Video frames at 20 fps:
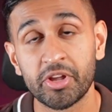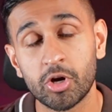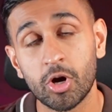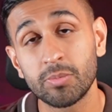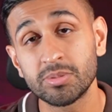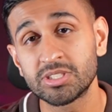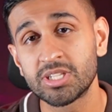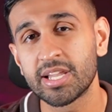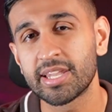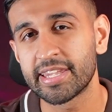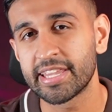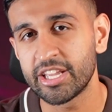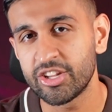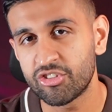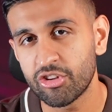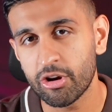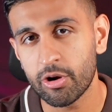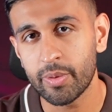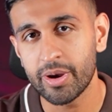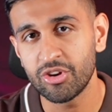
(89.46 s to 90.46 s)
it comes to lead
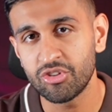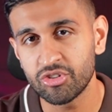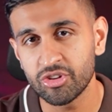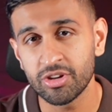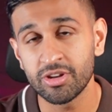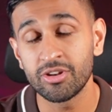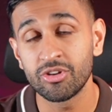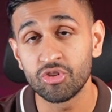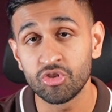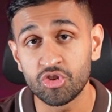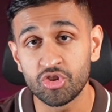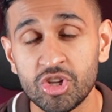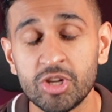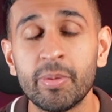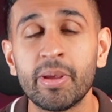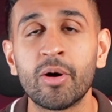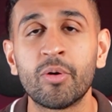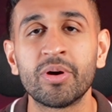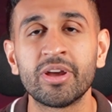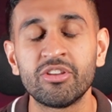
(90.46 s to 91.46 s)
generation,
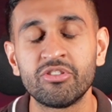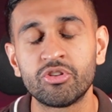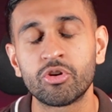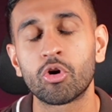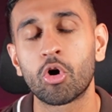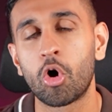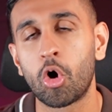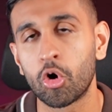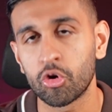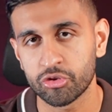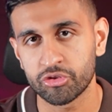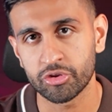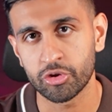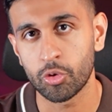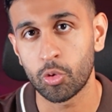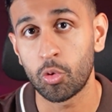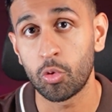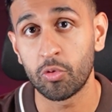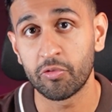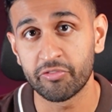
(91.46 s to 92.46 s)
Gmail is your
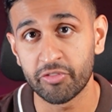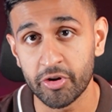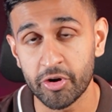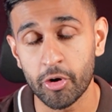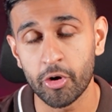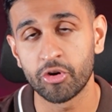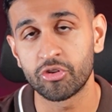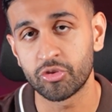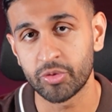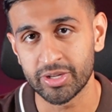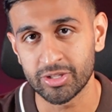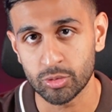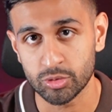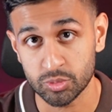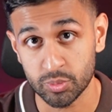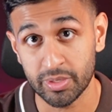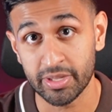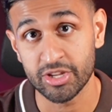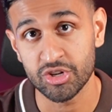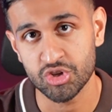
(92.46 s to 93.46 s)
arsenal for nurturing
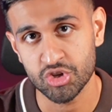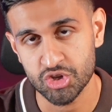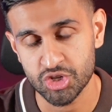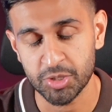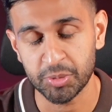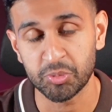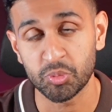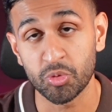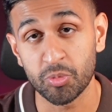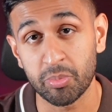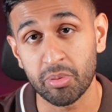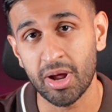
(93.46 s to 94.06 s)
those relationships with